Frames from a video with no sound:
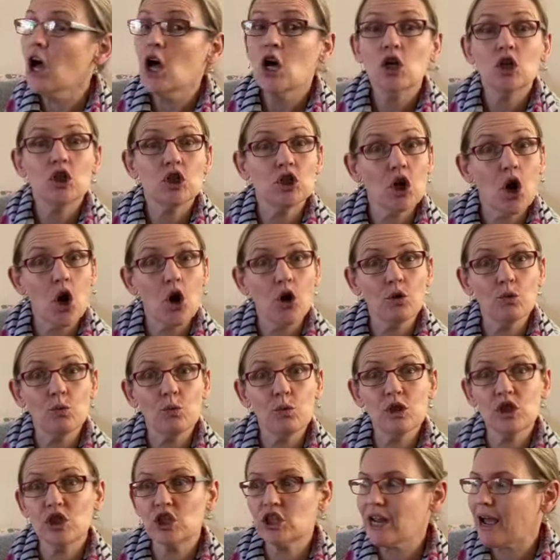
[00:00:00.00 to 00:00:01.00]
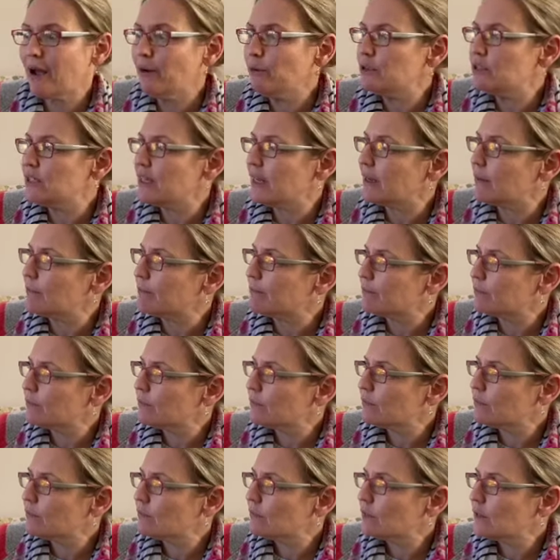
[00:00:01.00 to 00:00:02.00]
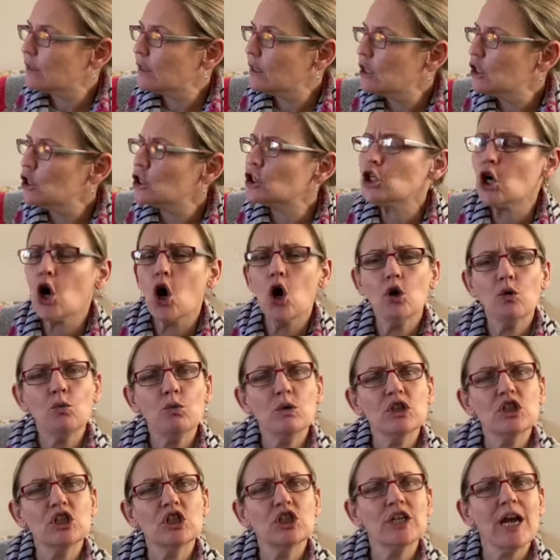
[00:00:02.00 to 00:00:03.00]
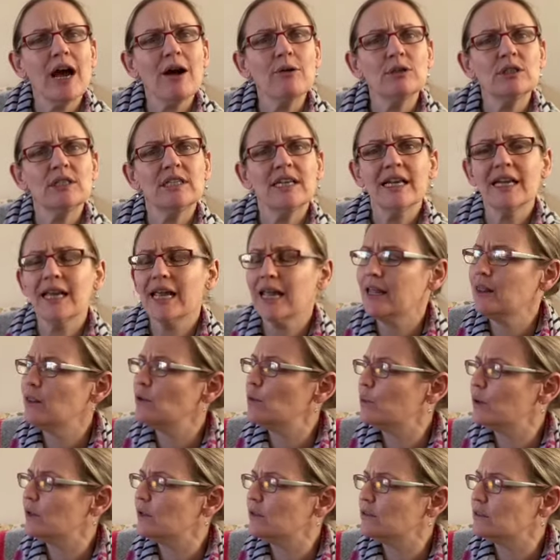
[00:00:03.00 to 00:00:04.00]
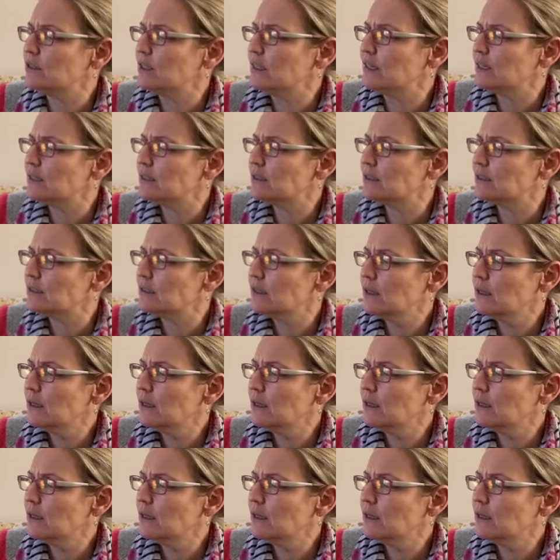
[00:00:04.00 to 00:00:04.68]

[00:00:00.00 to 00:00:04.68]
John was shouting. John was shouting in the wilderness.